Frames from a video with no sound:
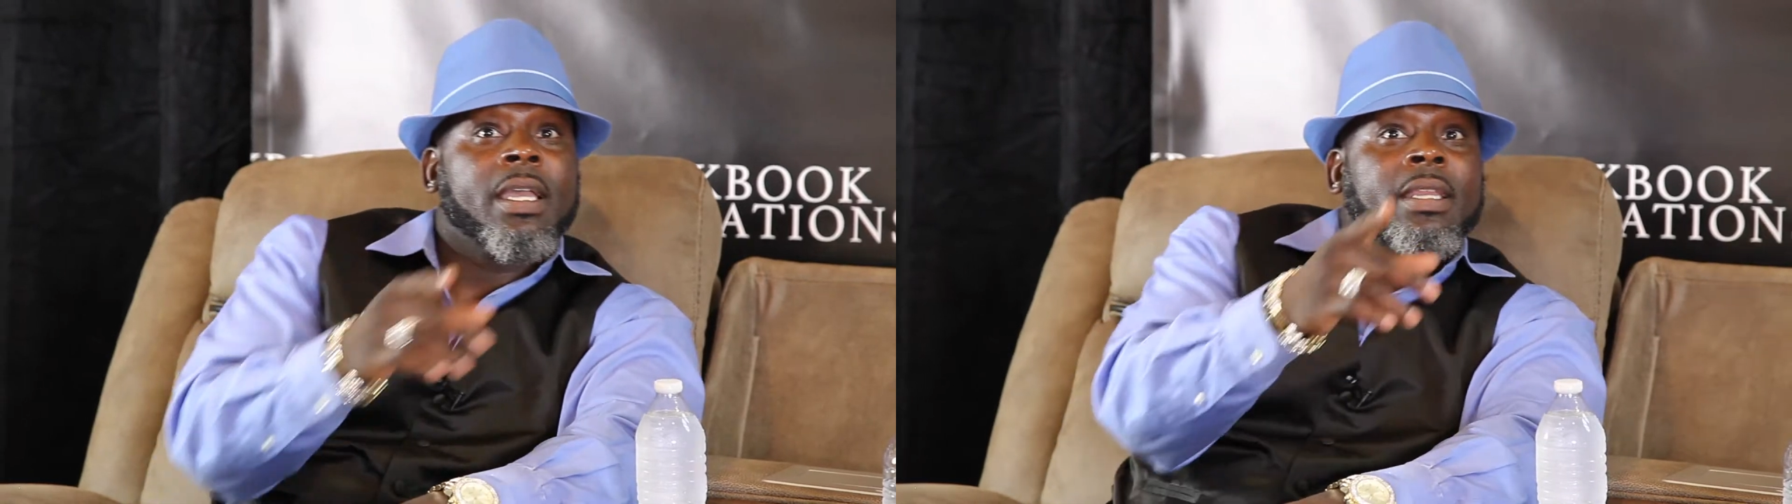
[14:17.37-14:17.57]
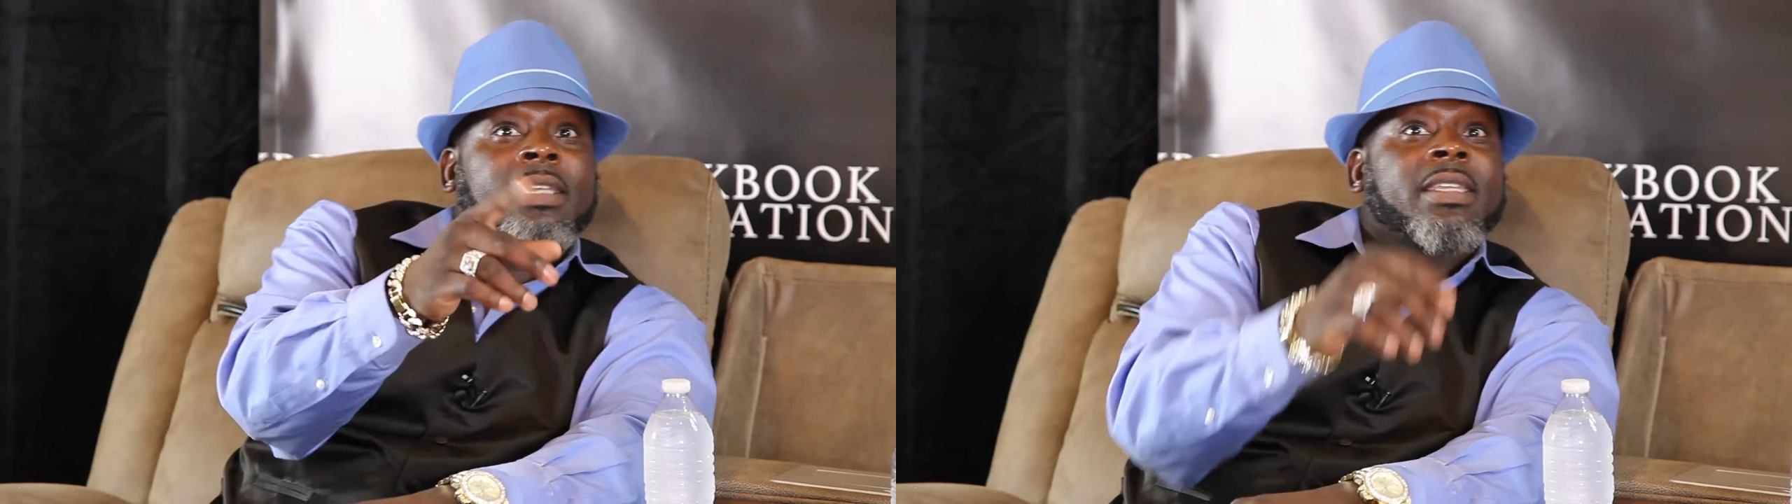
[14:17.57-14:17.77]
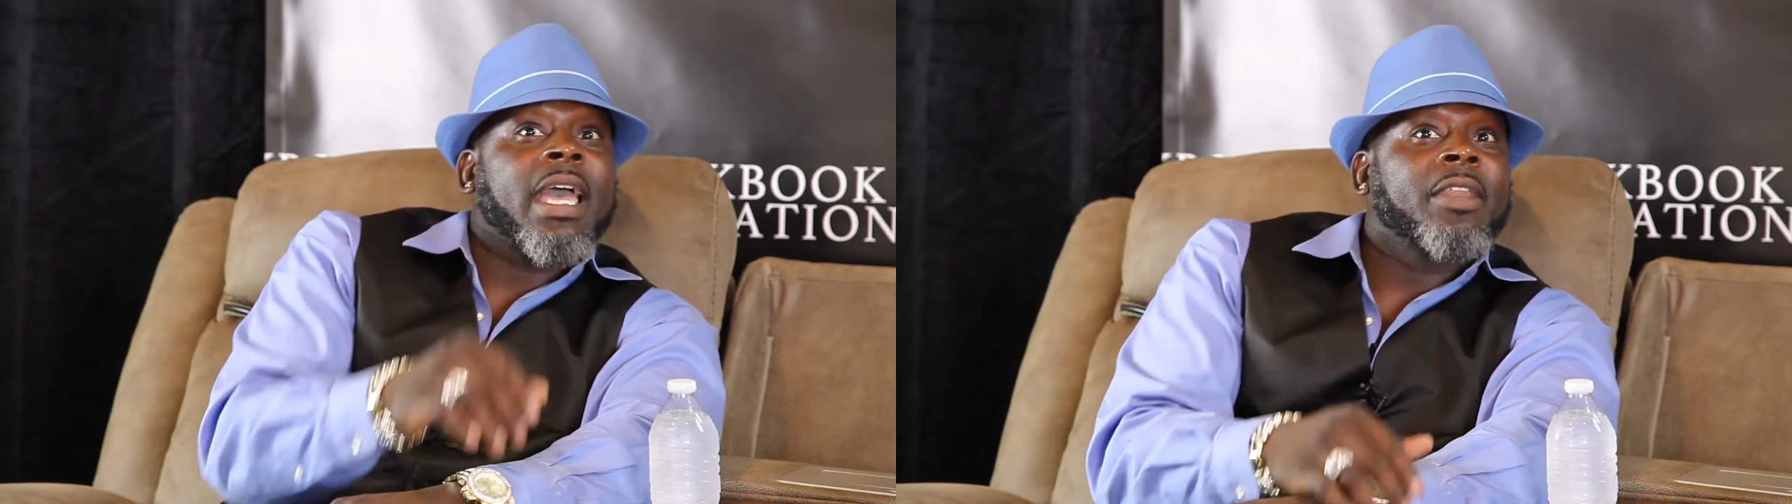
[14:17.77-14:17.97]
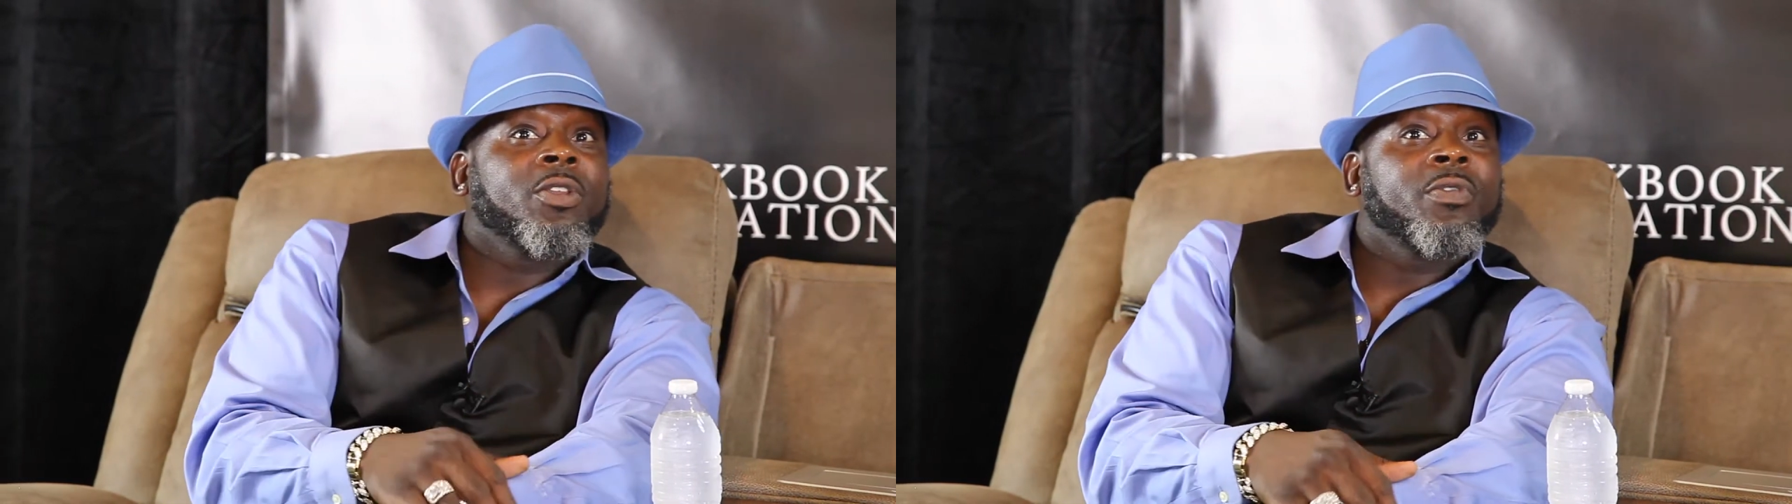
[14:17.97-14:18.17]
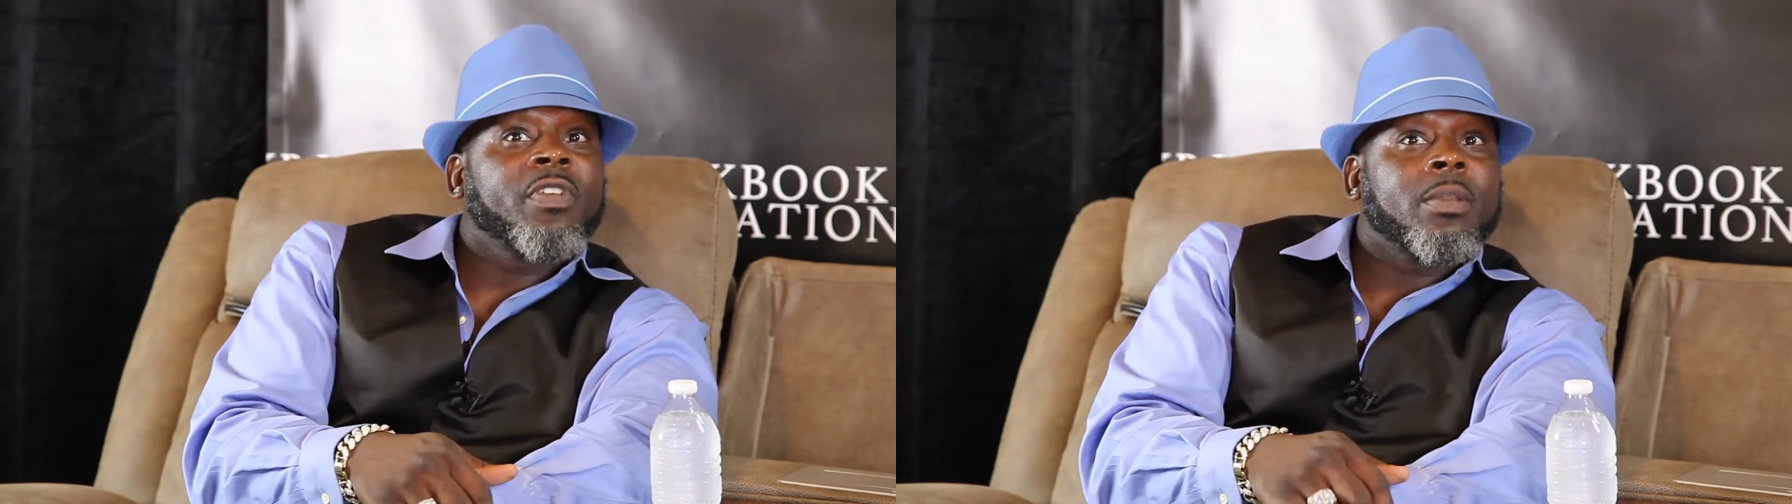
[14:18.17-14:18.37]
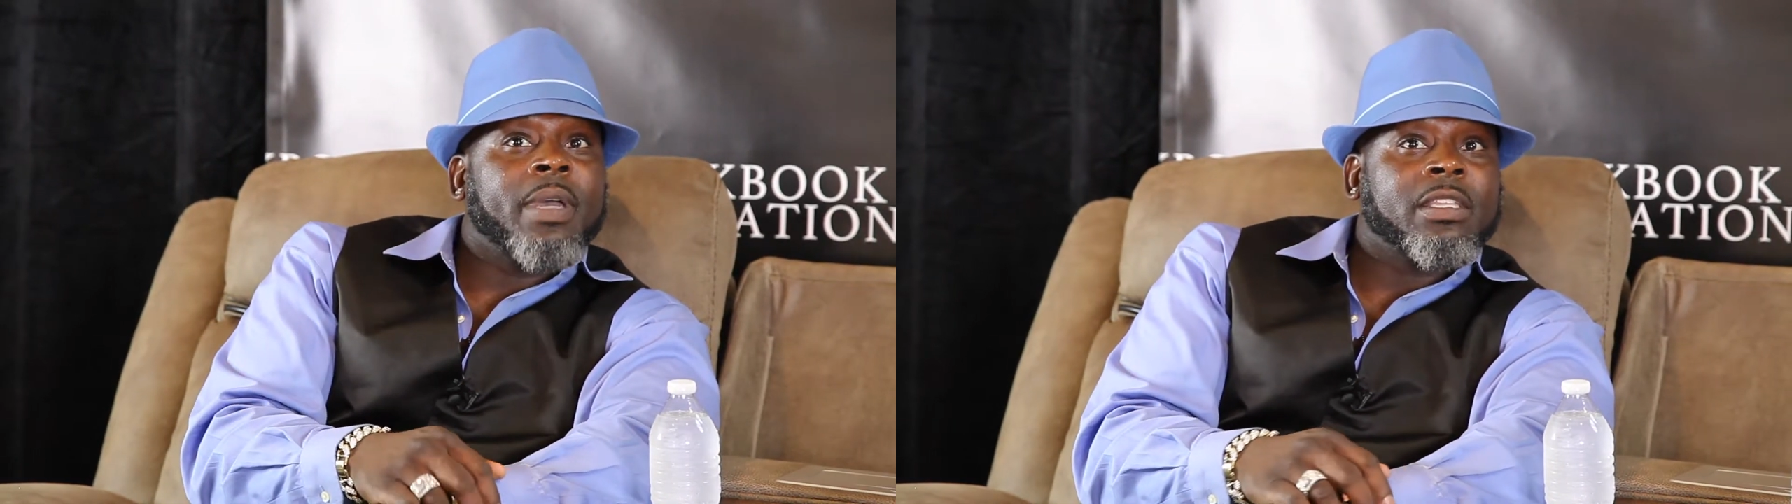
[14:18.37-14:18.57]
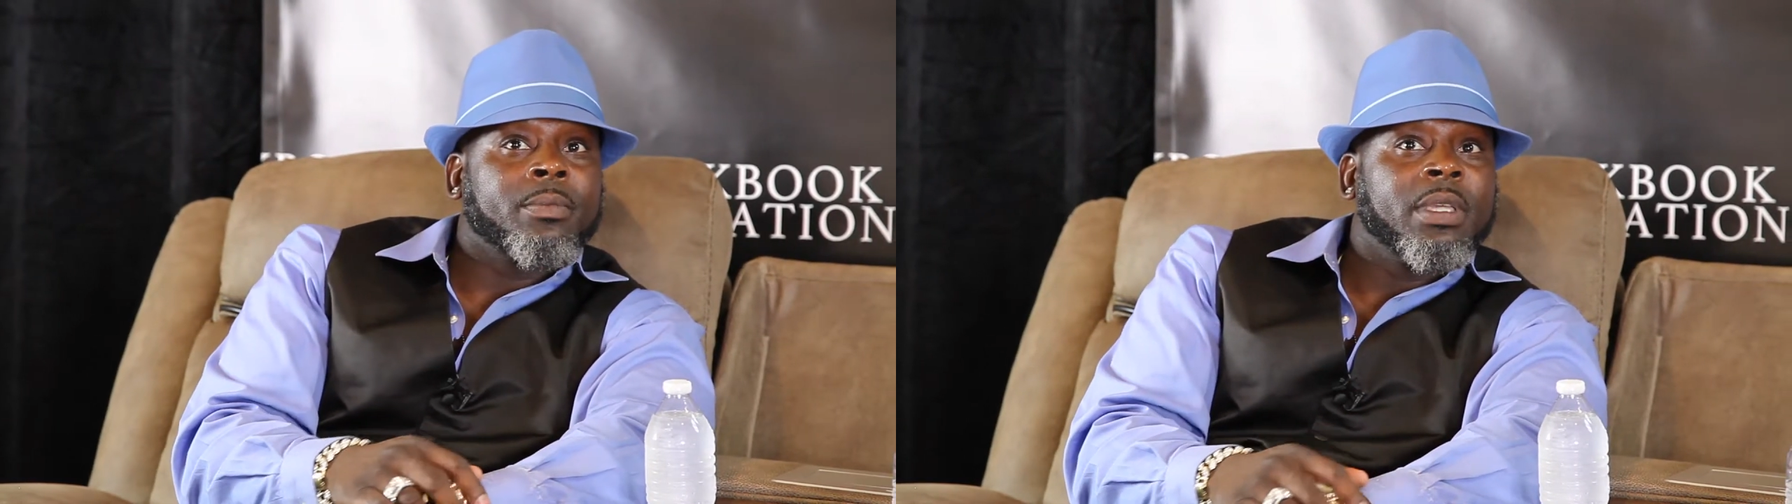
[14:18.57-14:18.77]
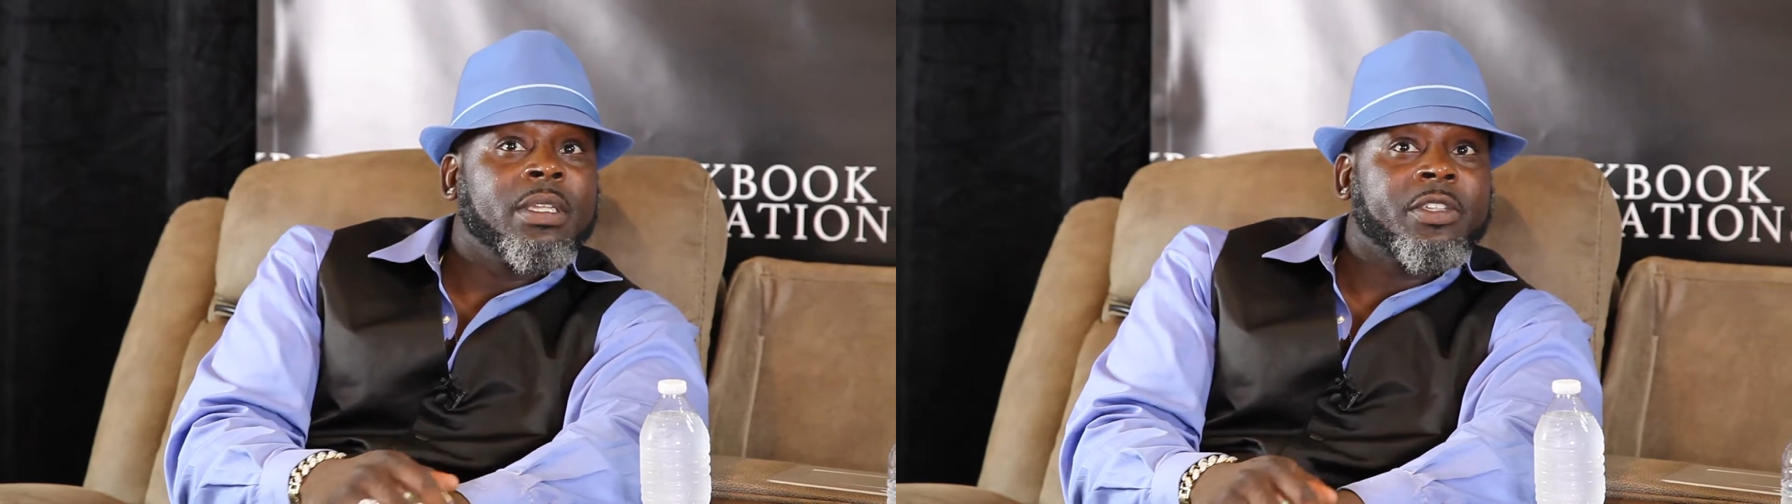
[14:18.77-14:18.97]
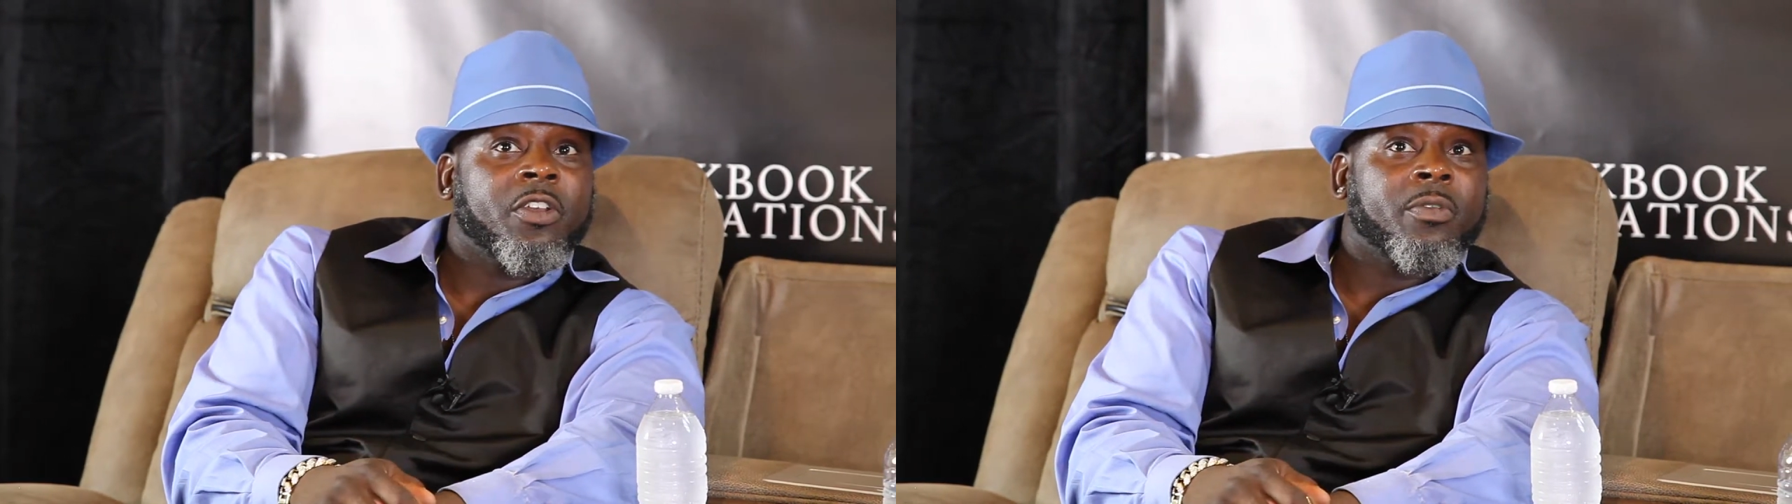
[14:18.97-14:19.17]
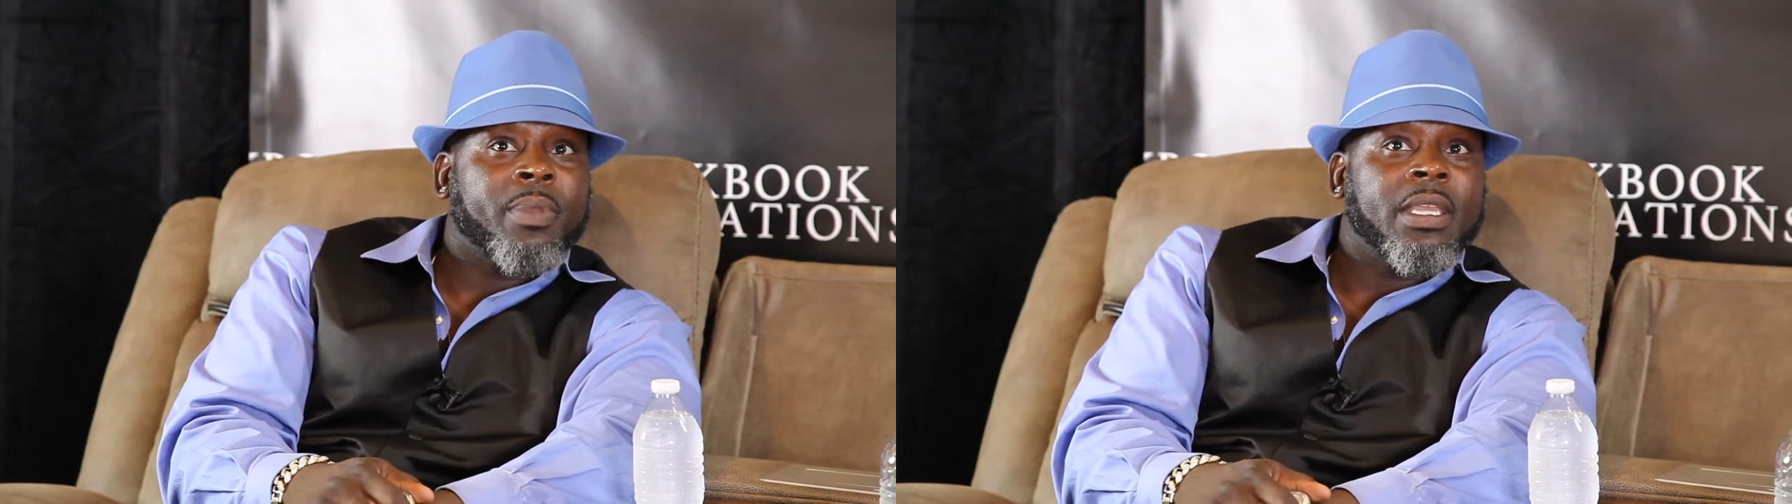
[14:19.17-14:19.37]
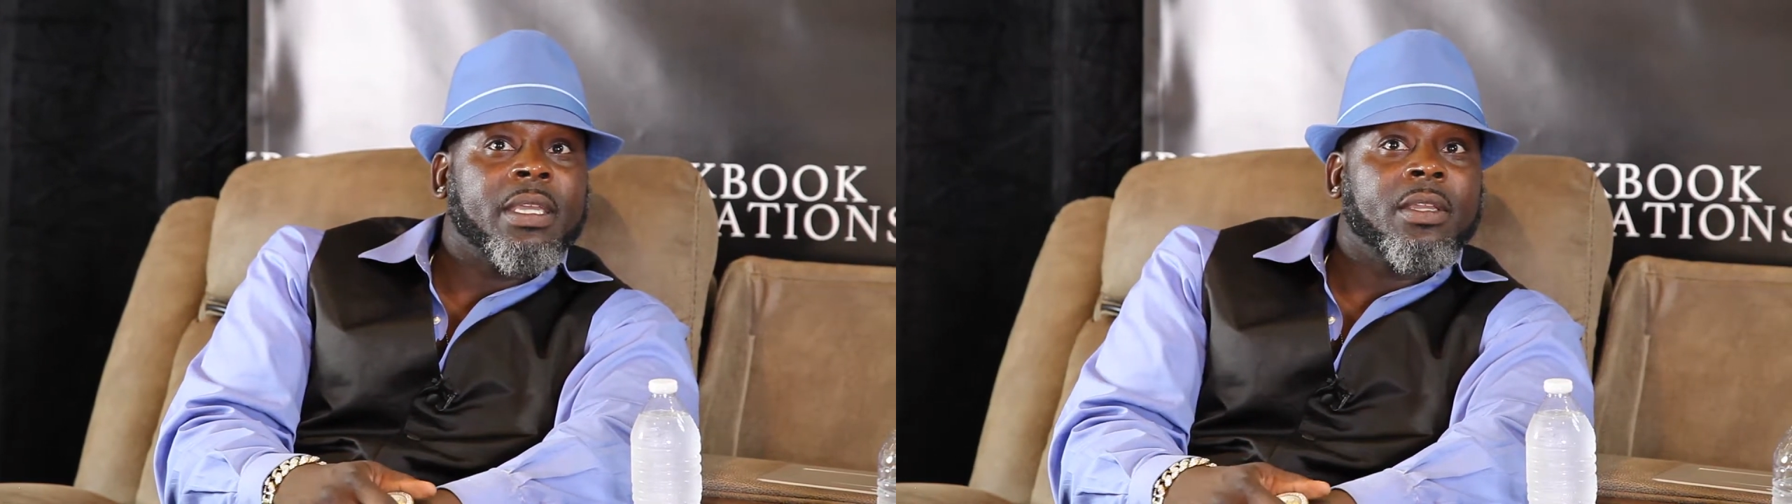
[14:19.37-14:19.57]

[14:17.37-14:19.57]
They said, how do you feel about the military being